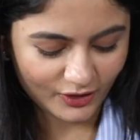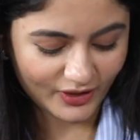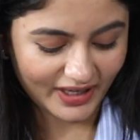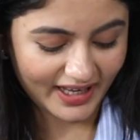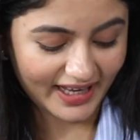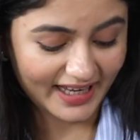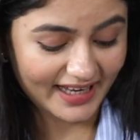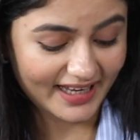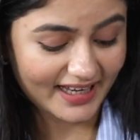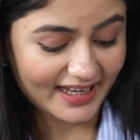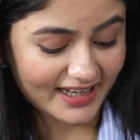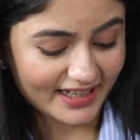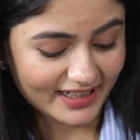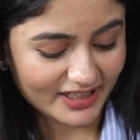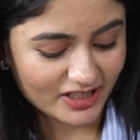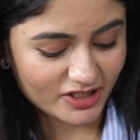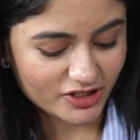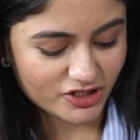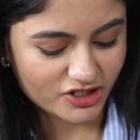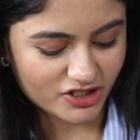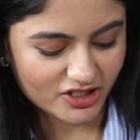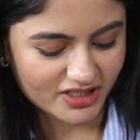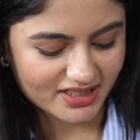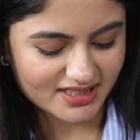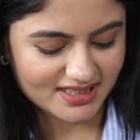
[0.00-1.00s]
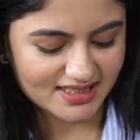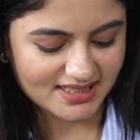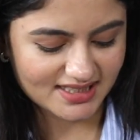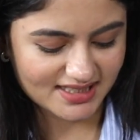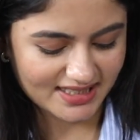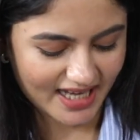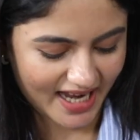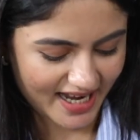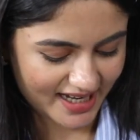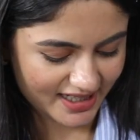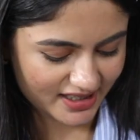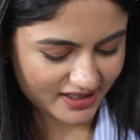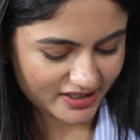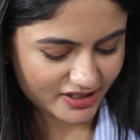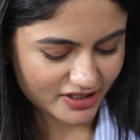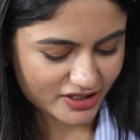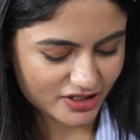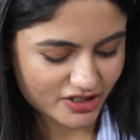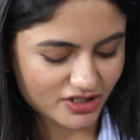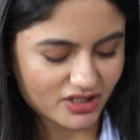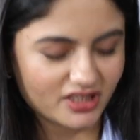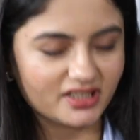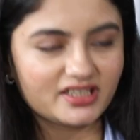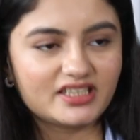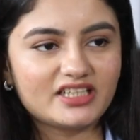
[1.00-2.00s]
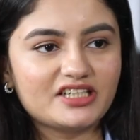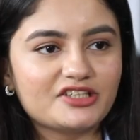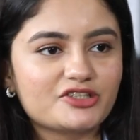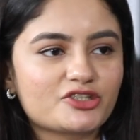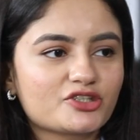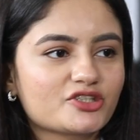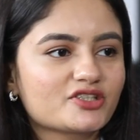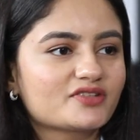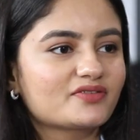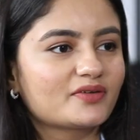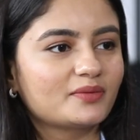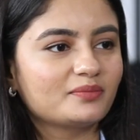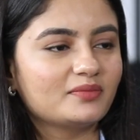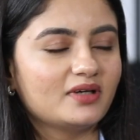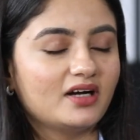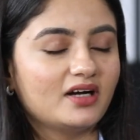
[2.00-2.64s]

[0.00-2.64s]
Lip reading: Okay, English, stylish, a teacher